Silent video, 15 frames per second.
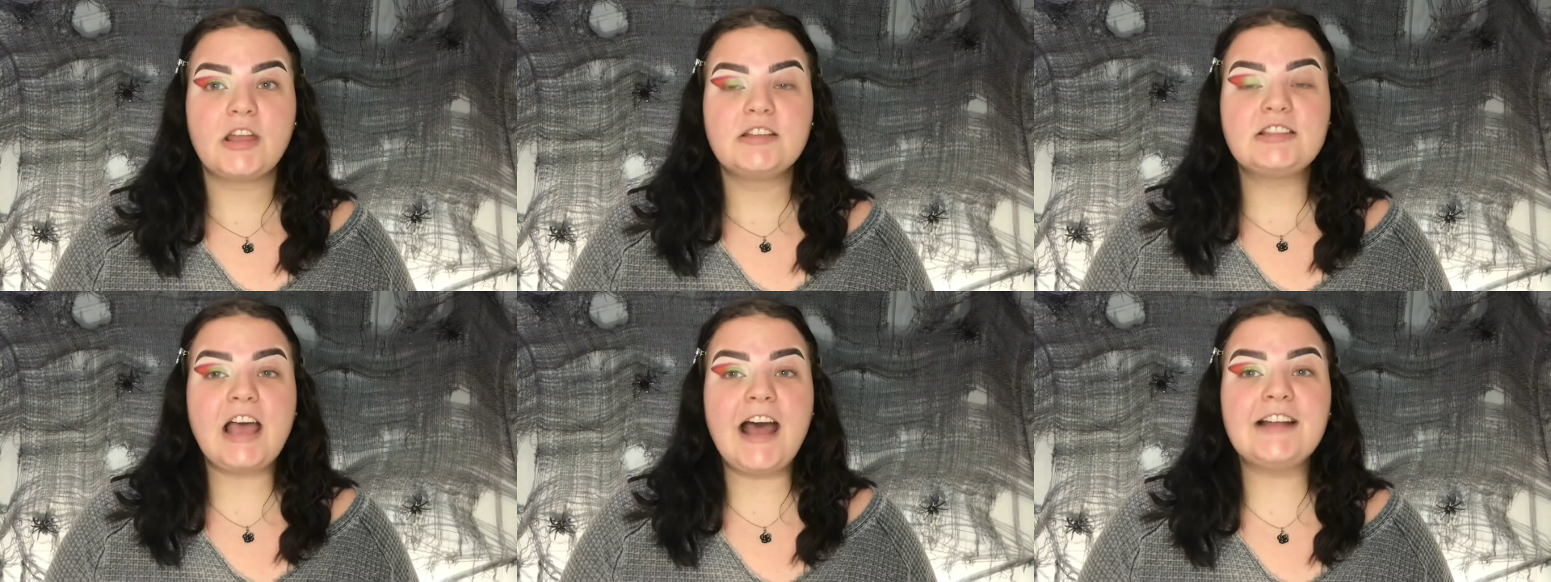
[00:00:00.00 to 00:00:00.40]

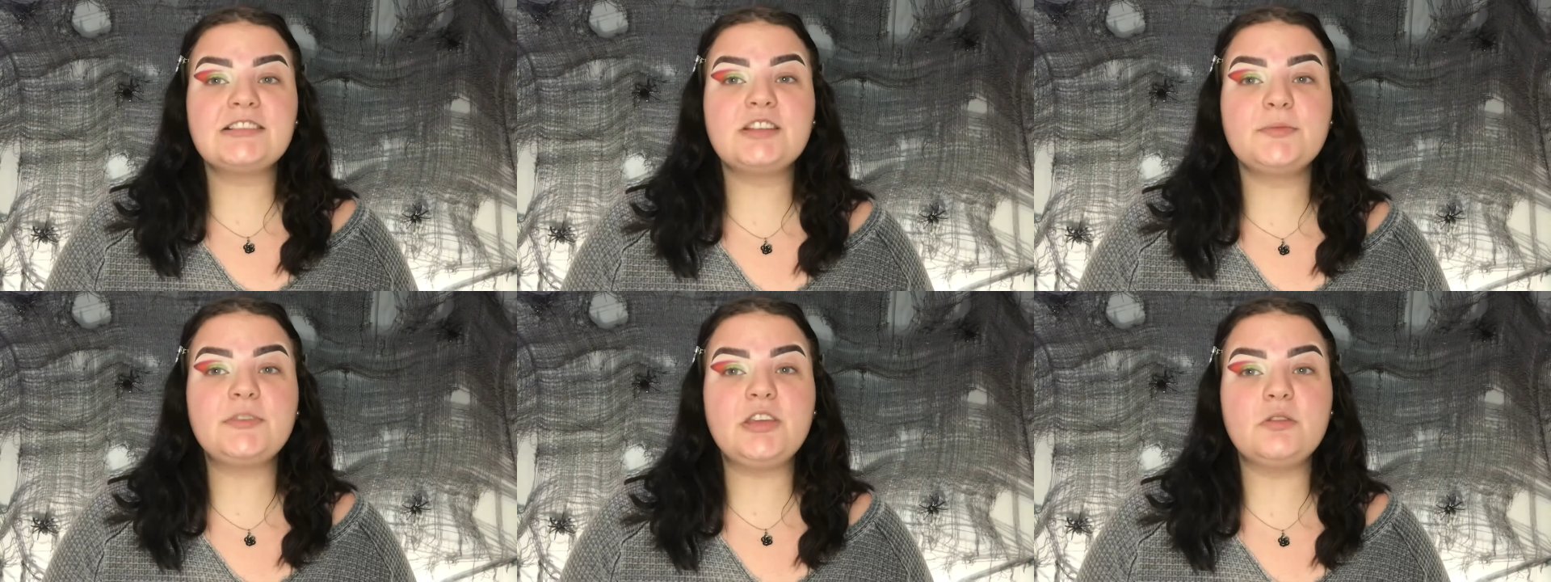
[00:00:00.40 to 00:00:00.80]
To
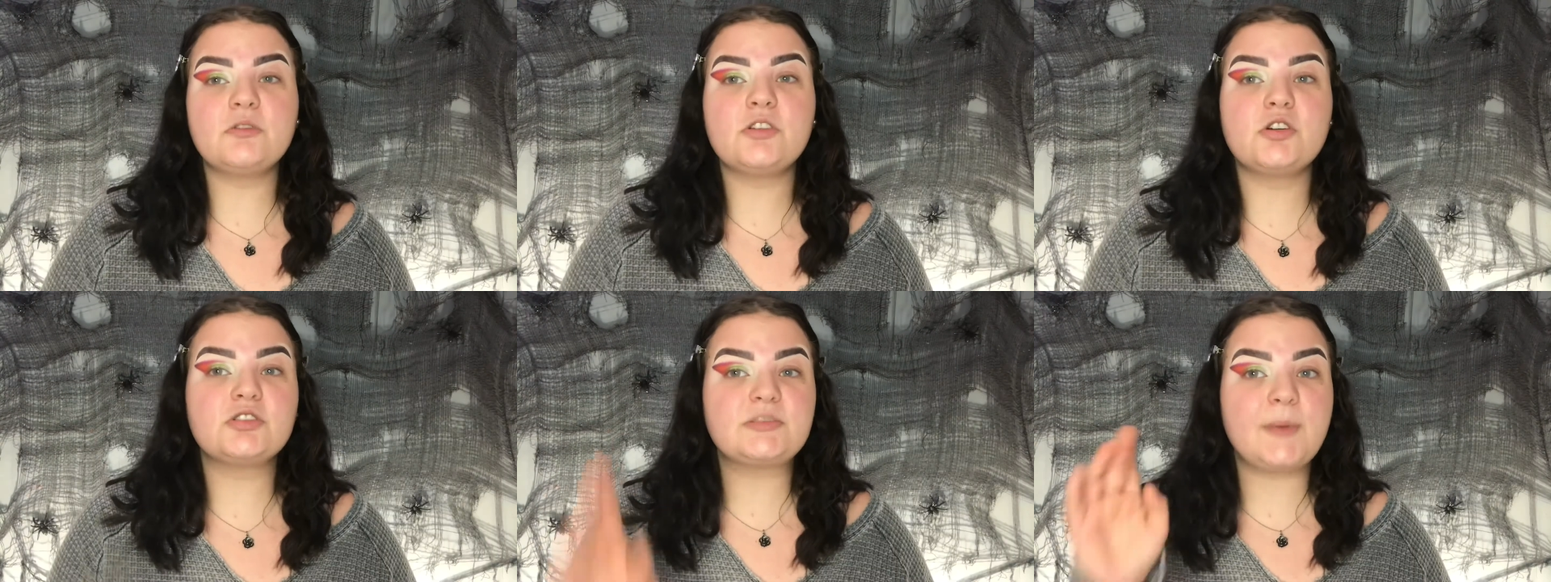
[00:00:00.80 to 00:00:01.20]
add some
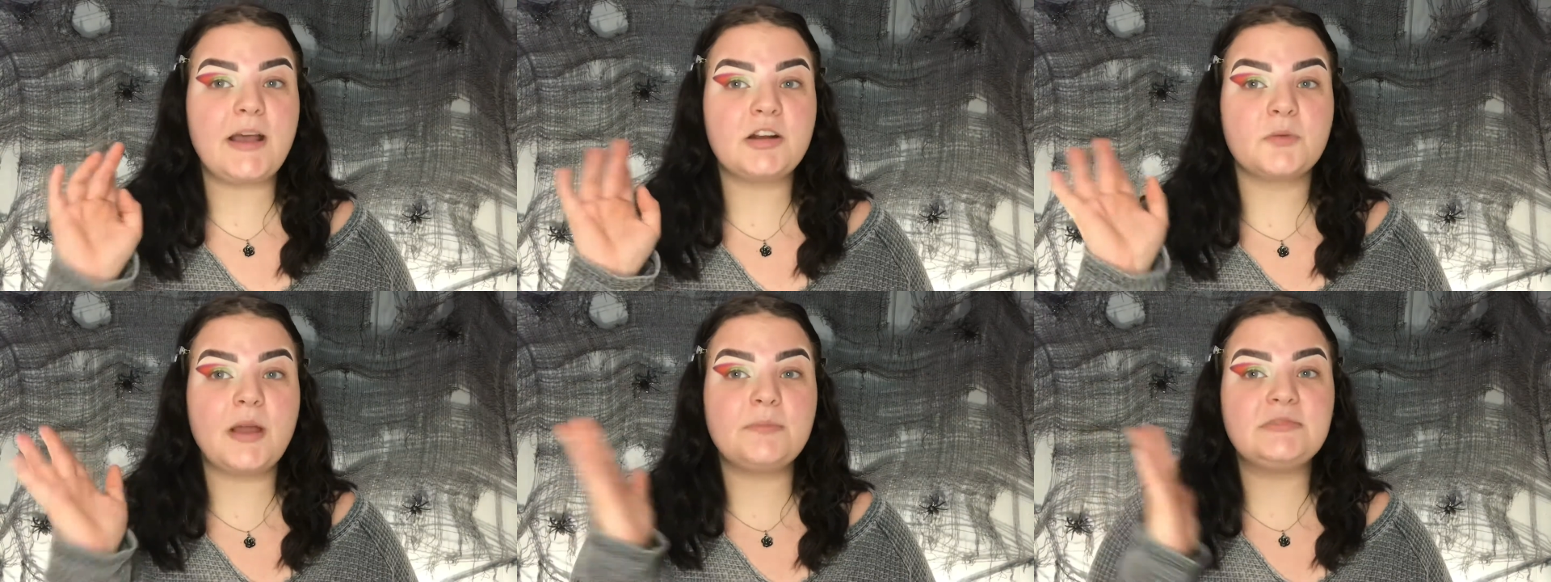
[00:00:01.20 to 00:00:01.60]
cute little
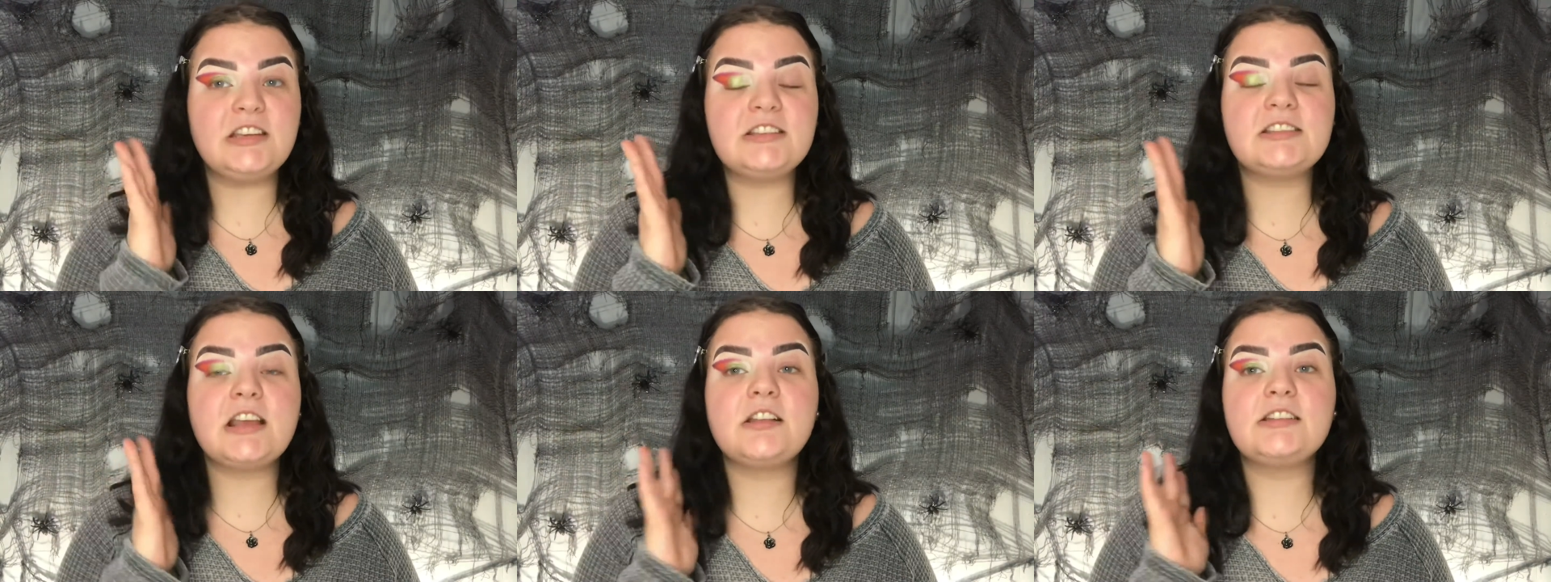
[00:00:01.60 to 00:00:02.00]
spiderweb
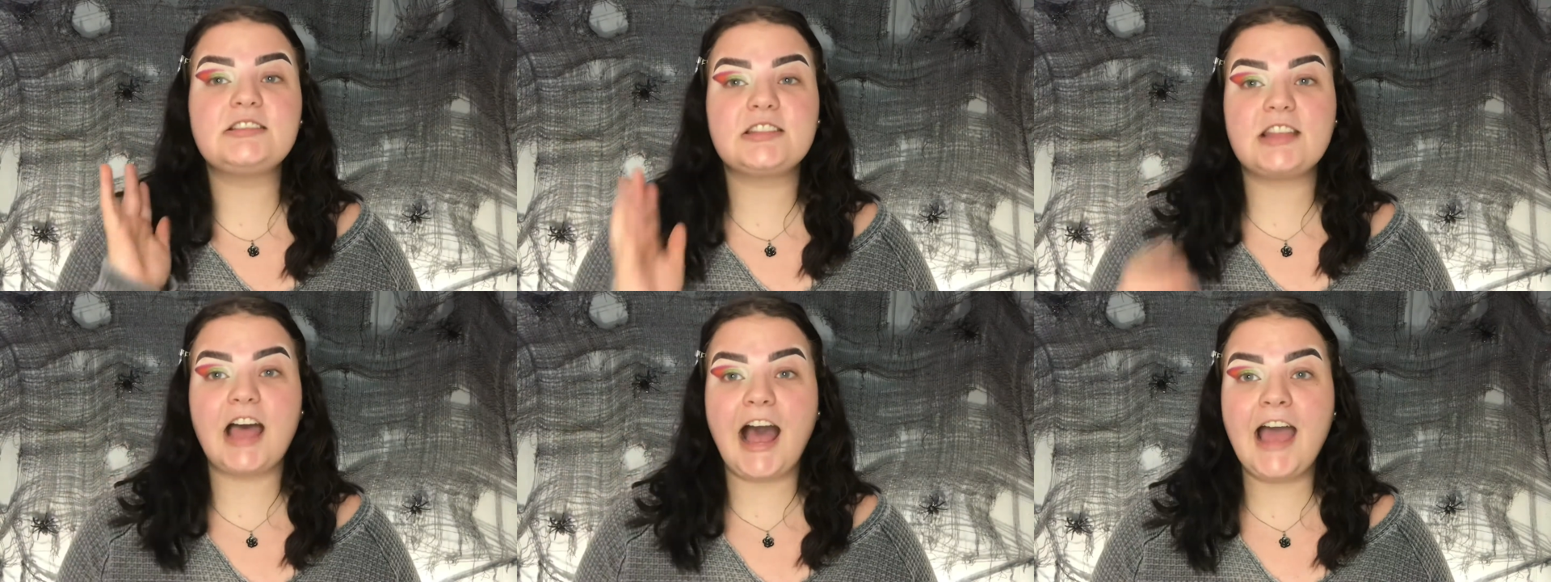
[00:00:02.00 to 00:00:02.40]

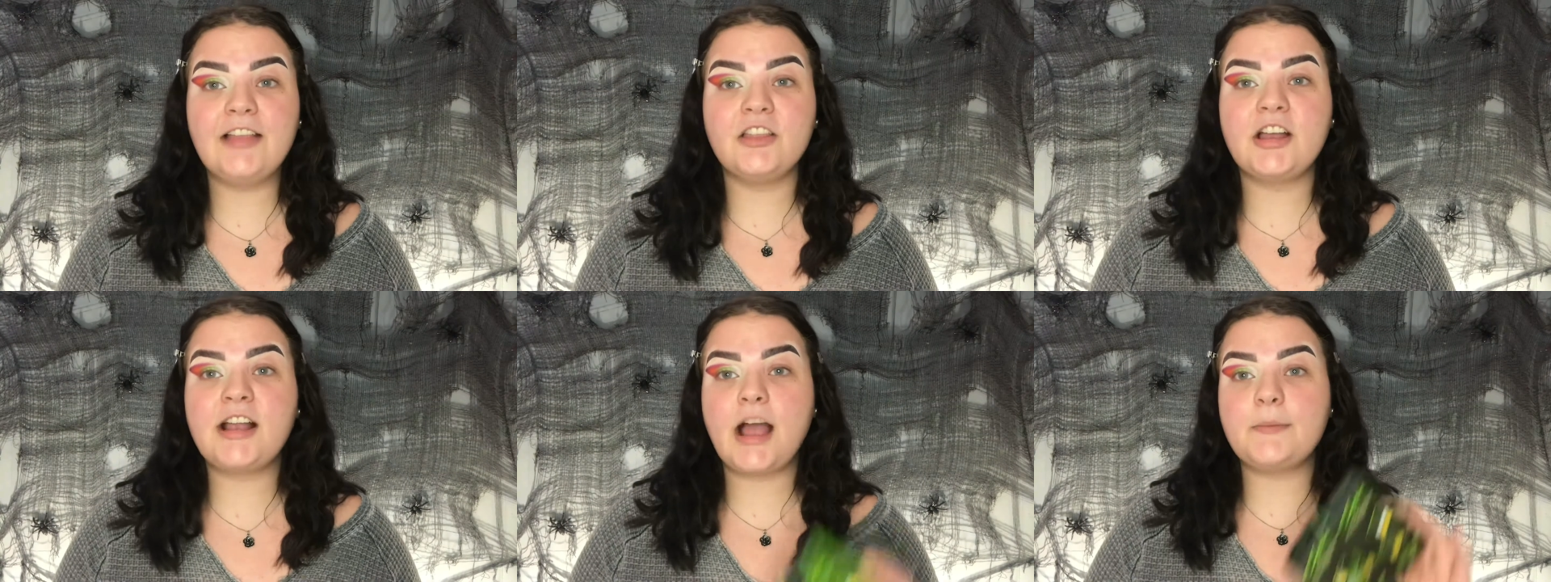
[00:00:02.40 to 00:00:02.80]
detailing to the
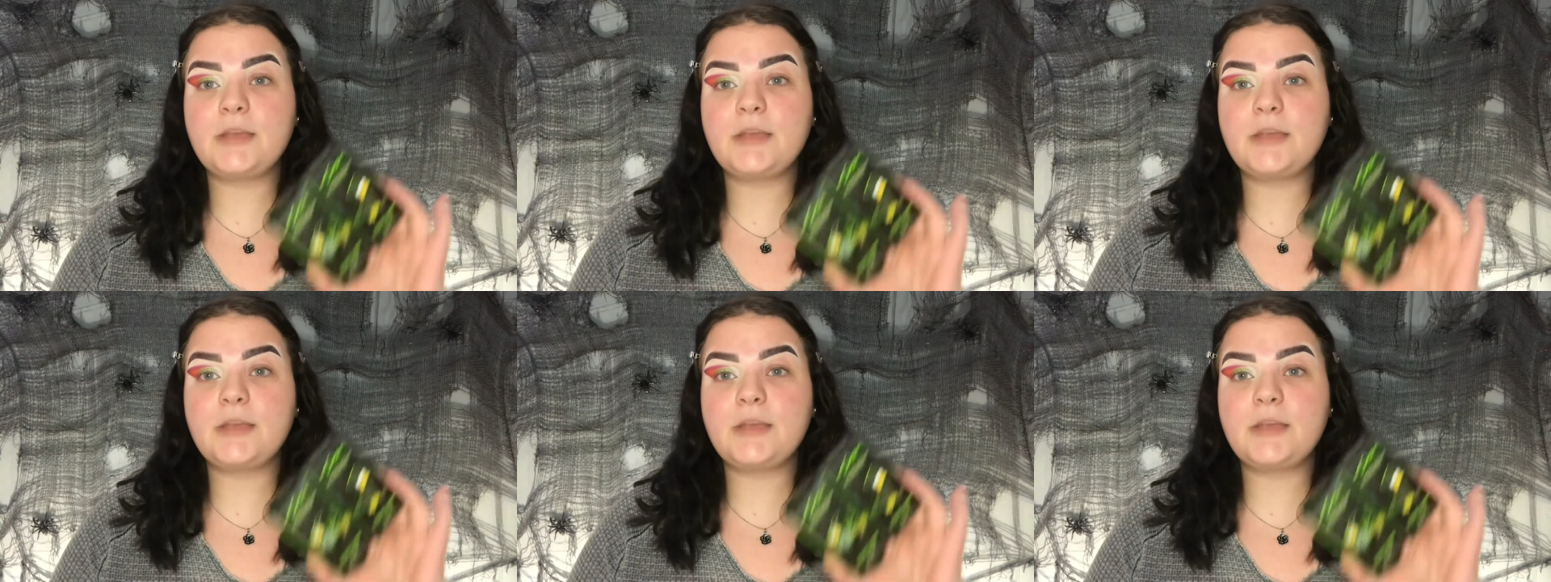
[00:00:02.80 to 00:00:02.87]
eye look,